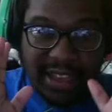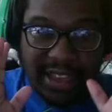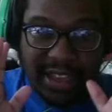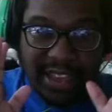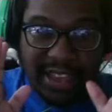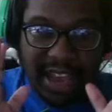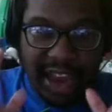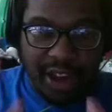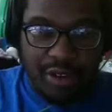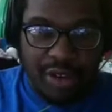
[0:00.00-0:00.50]

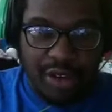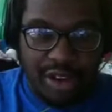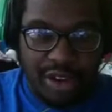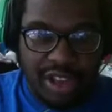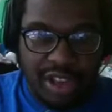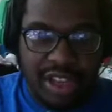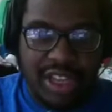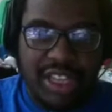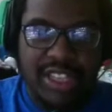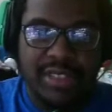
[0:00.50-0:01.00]

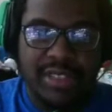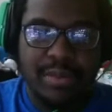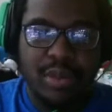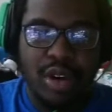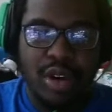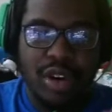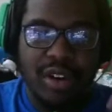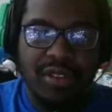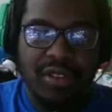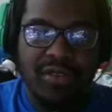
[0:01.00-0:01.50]
Irelia is
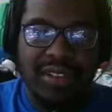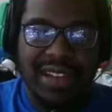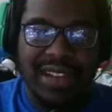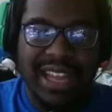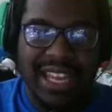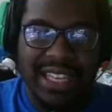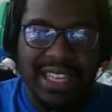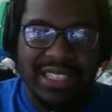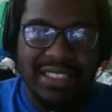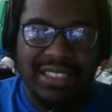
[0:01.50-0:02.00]
more of a
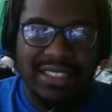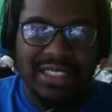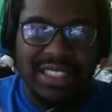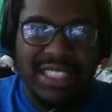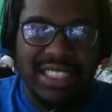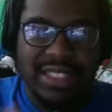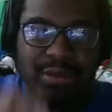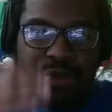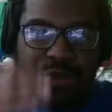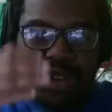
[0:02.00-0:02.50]
like,
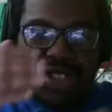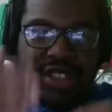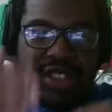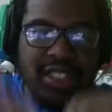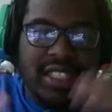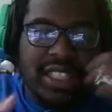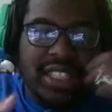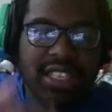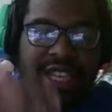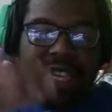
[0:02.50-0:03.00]
she wants
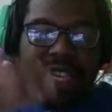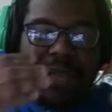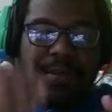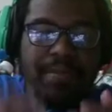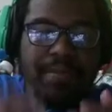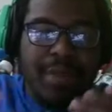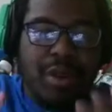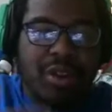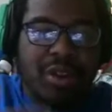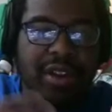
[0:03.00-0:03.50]
to
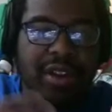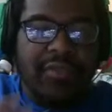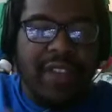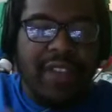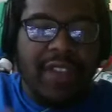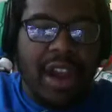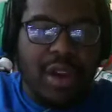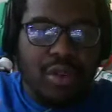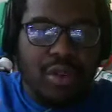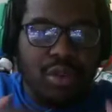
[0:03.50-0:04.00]
keep building
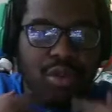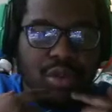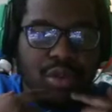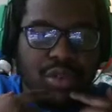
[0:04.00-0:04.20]
value.